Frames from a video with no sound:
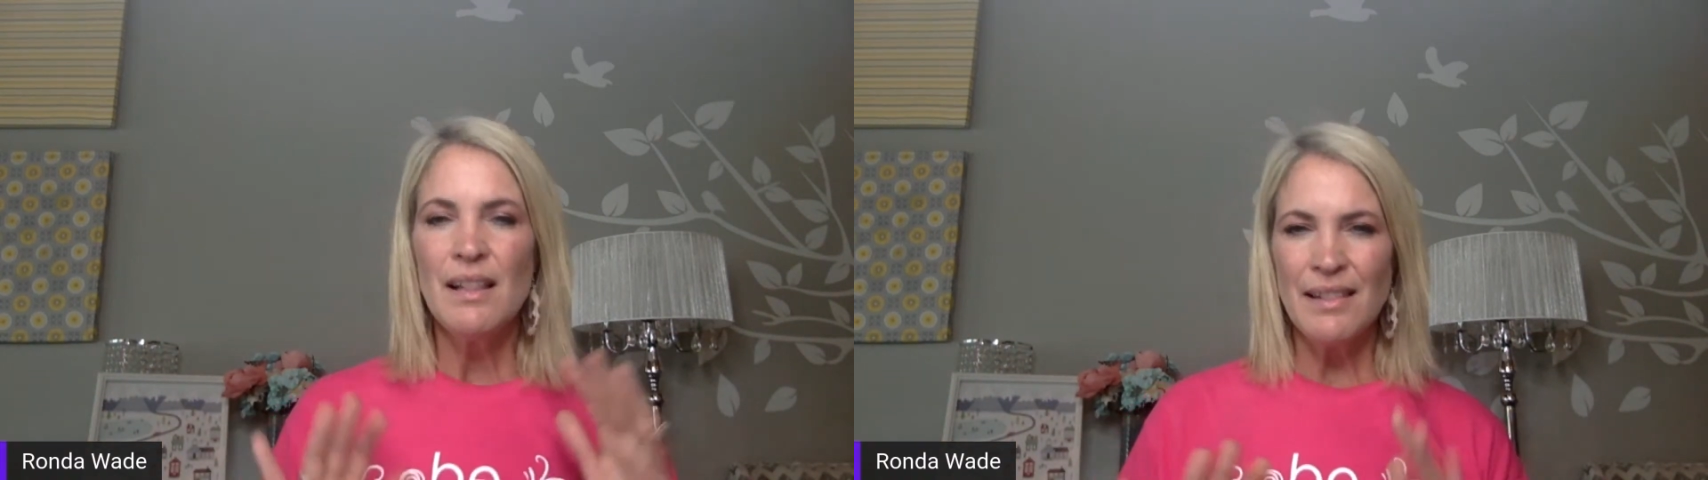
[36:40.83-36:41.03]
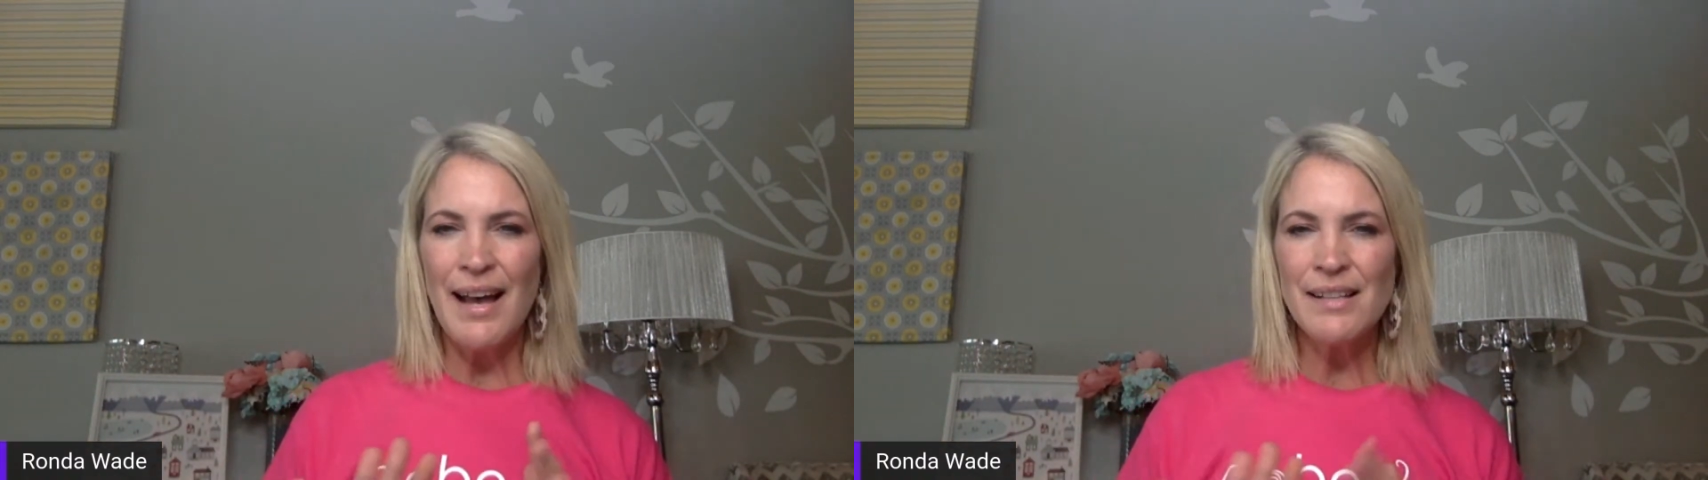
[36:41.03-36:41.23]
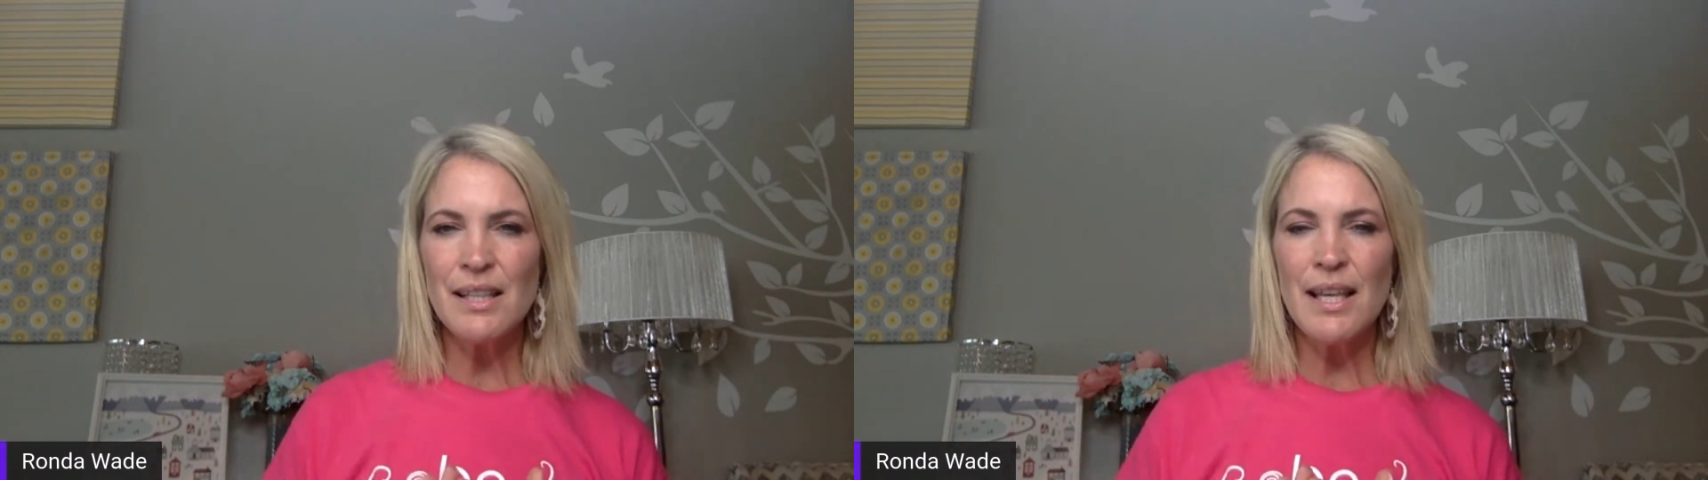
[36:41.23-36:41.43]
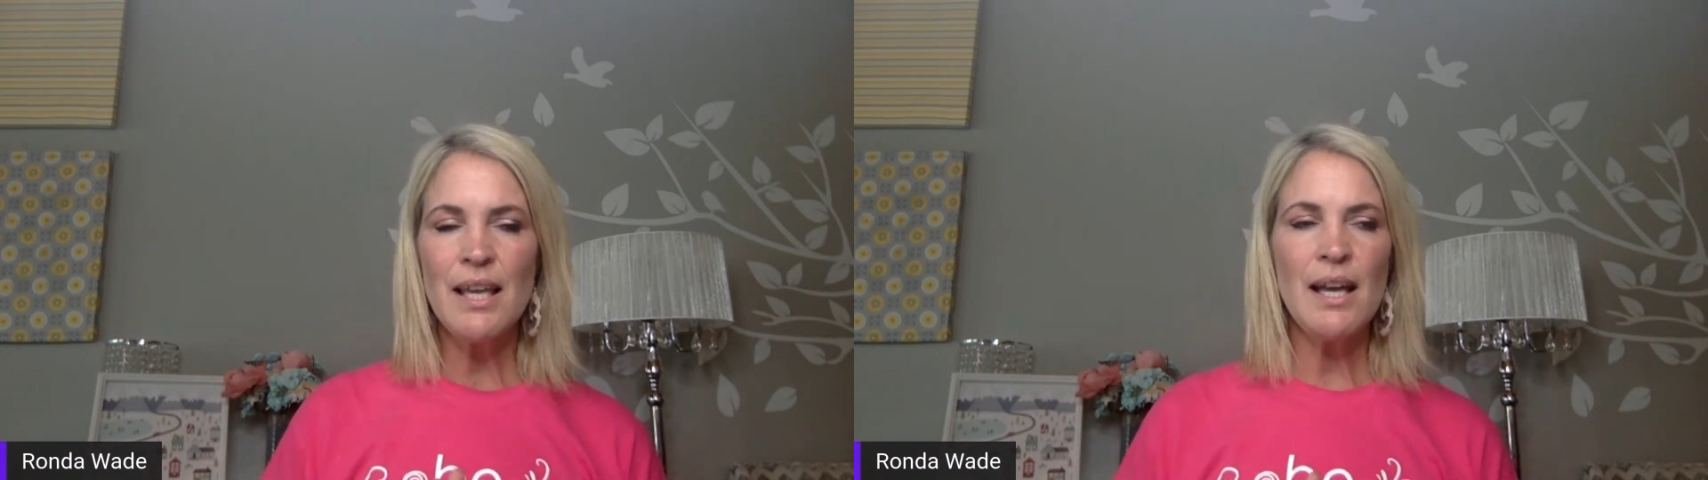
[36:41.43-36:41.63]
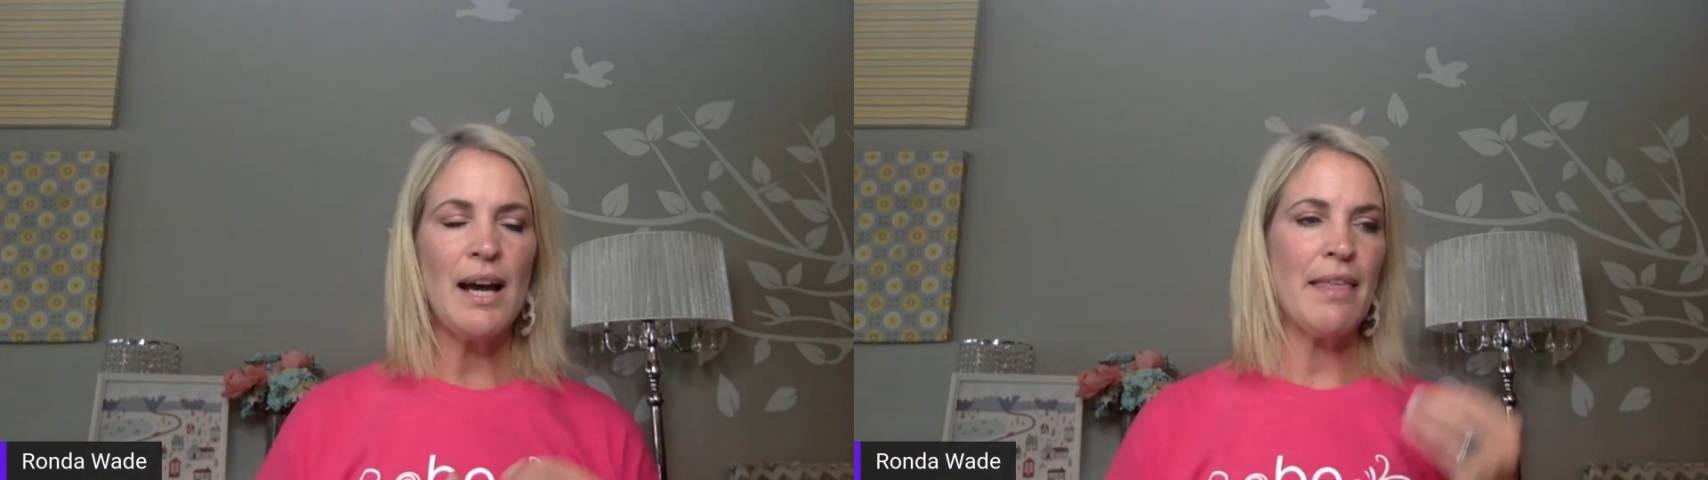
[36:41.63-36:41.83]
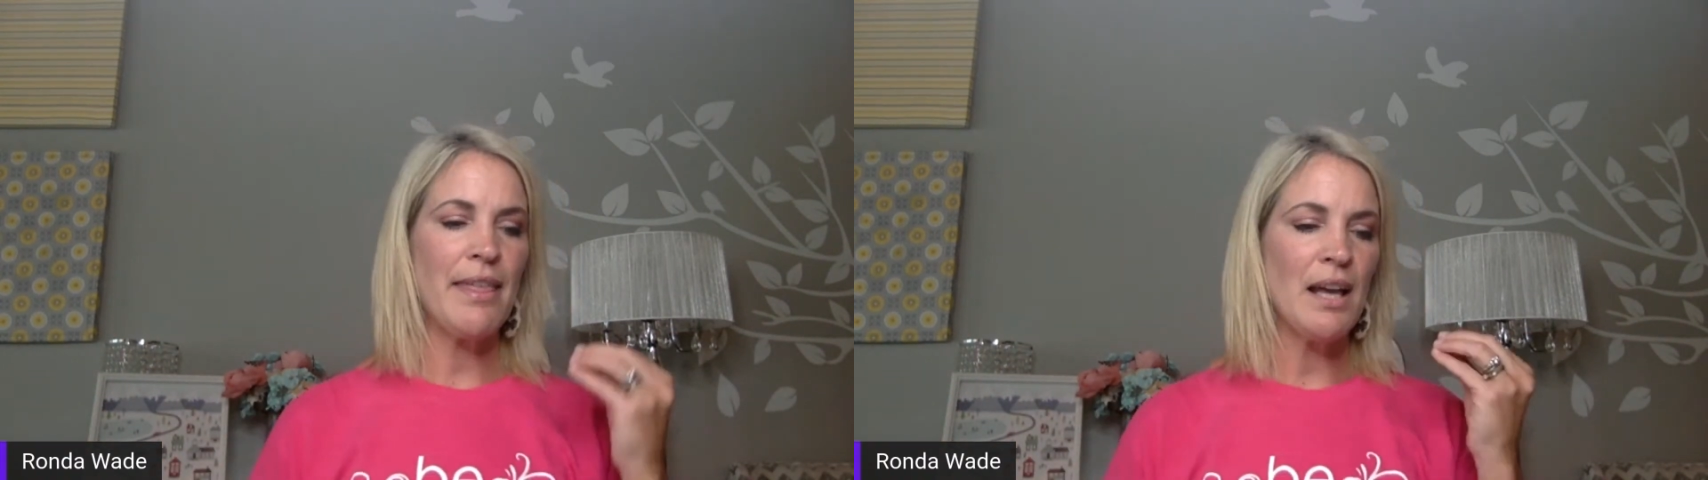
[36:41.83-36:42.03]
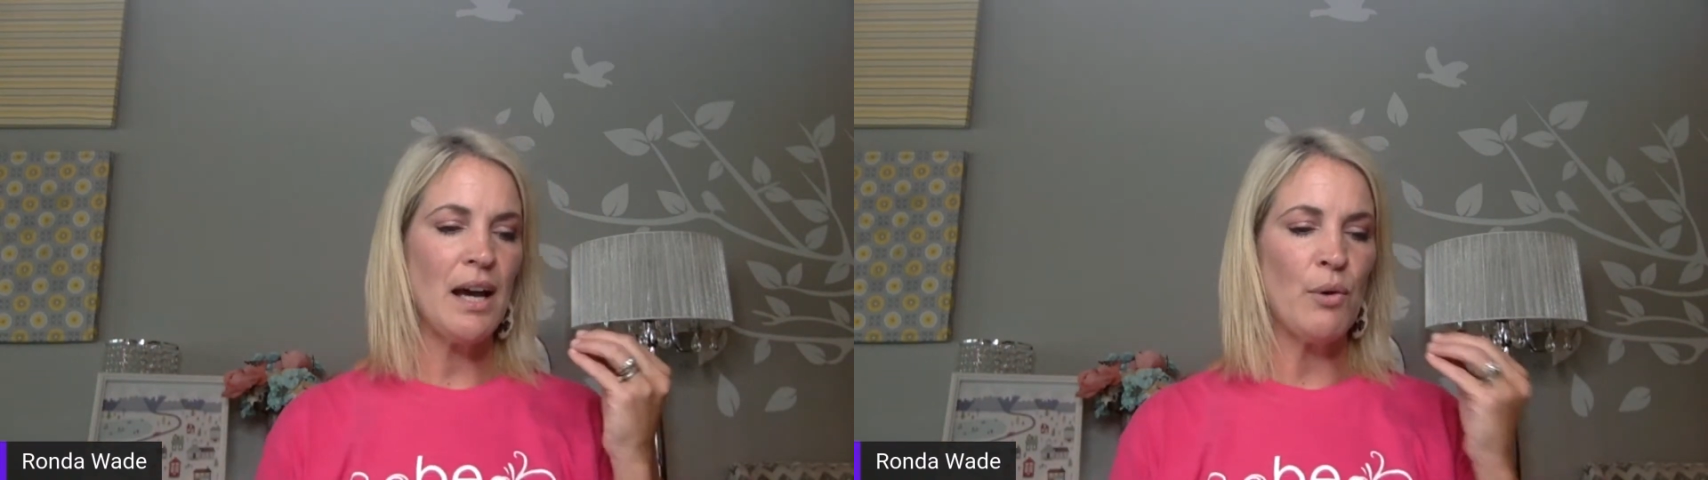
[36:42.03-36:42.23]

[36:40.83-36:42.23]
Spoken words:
Lastly, I think